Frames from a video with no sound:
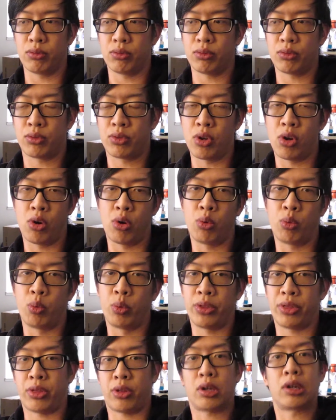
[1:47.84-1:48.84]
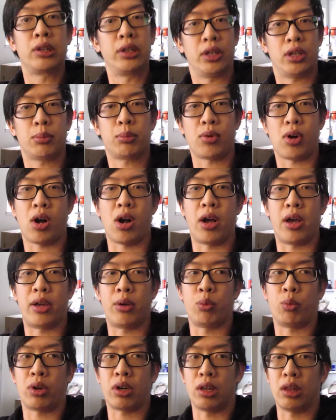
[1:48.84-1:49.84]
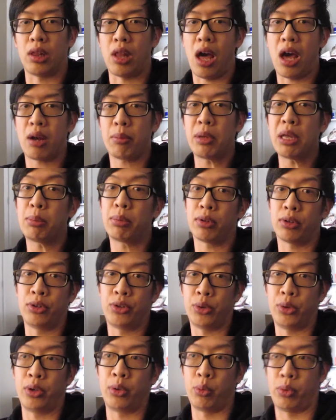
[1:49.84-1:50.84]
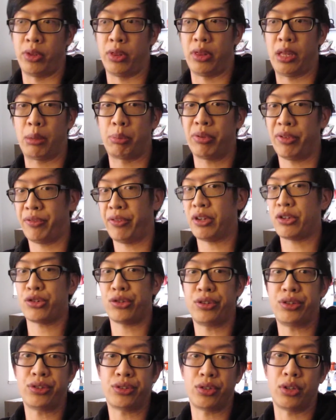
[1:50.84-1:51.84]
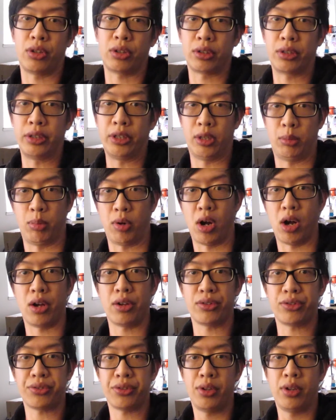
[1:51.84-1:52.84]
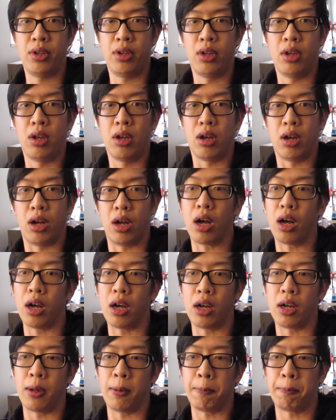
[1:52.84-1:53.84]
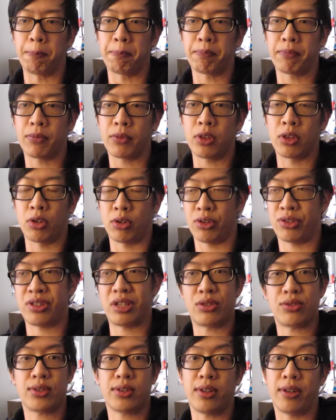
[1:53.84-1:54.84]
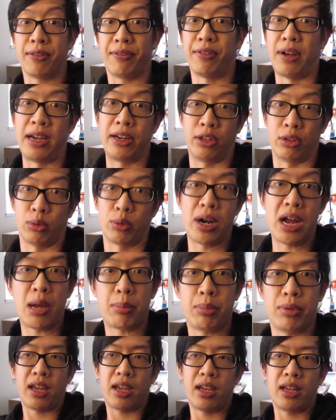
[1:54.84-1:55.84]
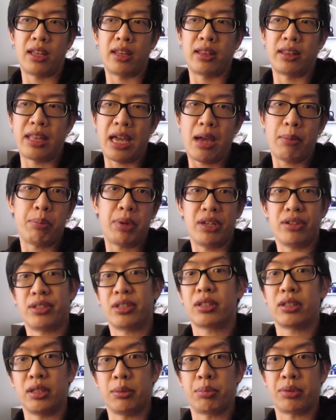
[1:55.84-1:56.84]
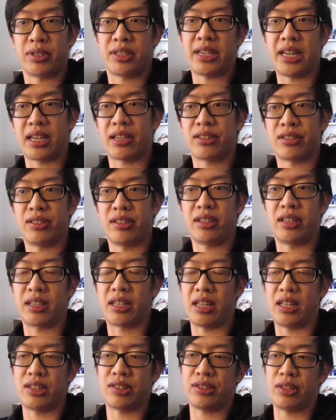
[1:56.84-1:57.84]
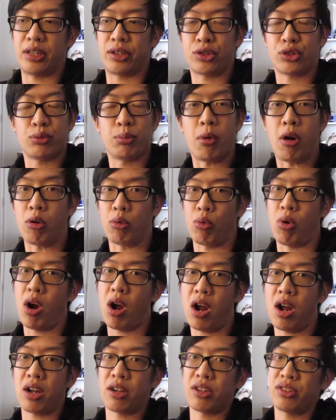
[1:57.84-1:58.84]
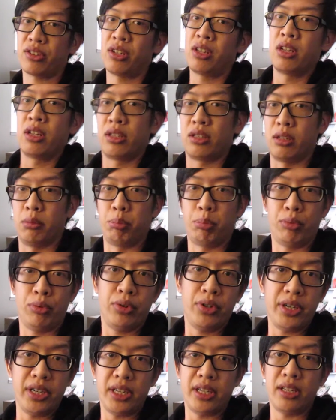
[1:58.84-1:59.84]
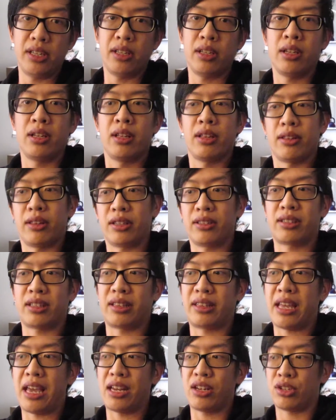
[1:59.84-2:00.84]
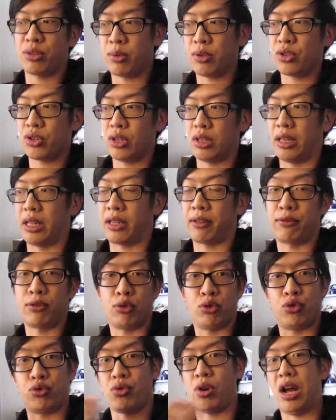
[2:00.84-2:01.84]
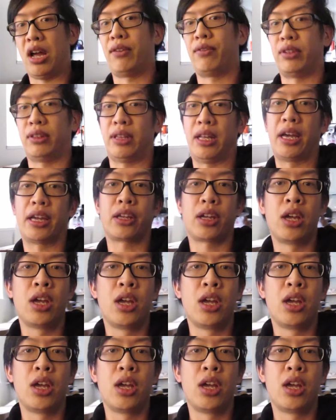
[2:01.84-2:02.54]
So with clear bra, and what a lot of people are doing with like professionally installed clear bras, they're essentially a vinyl wrap, and that basically protects it against like small rocks, debris, things like that, especially like if you're driving like